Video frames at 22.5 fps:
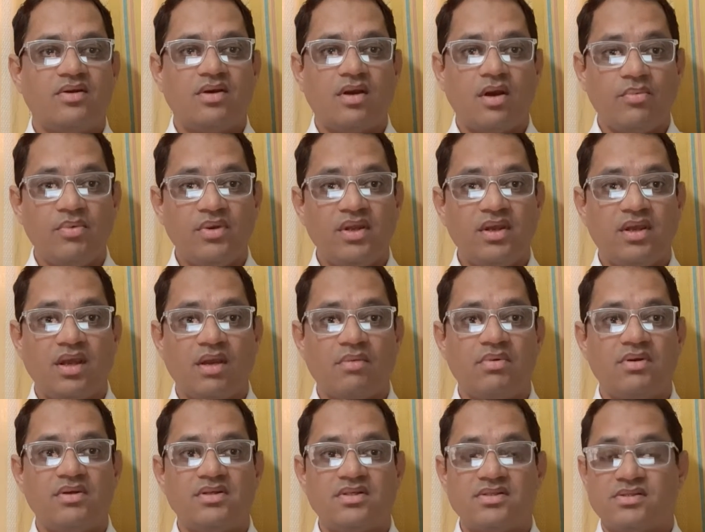
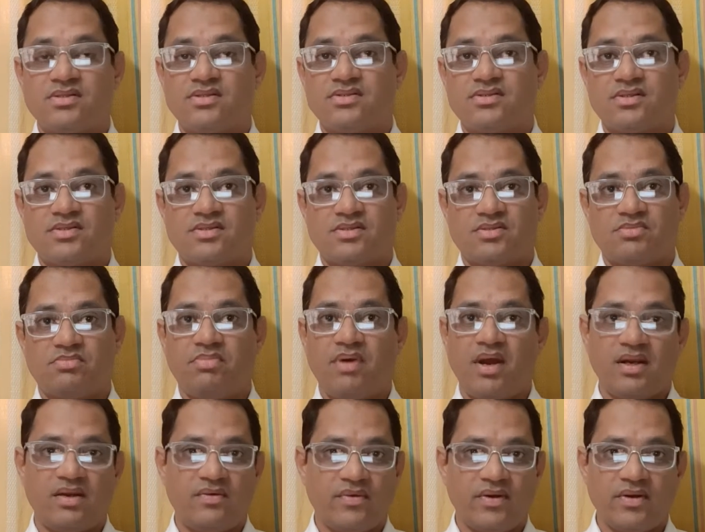communicable diseases
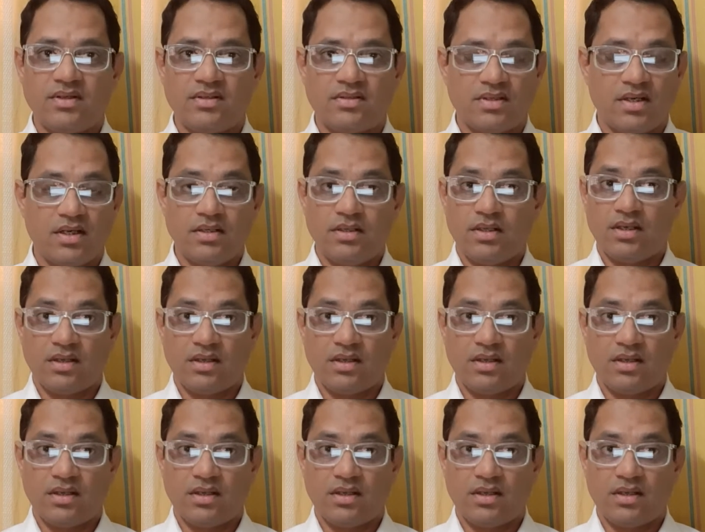by 2030,